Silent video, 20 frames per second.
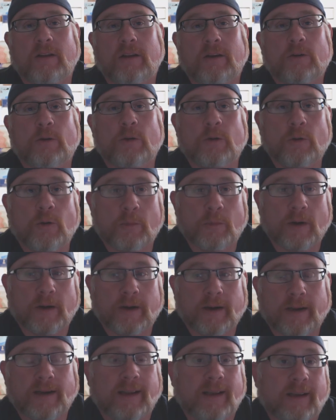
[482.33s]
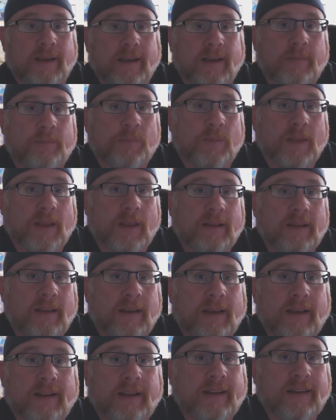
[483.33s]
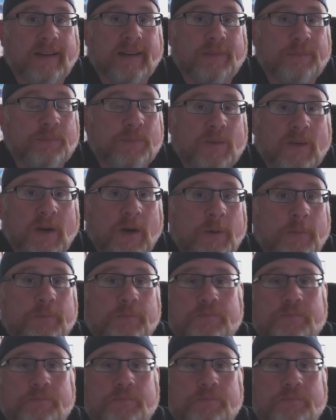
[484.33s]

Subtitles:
the crude oil market. So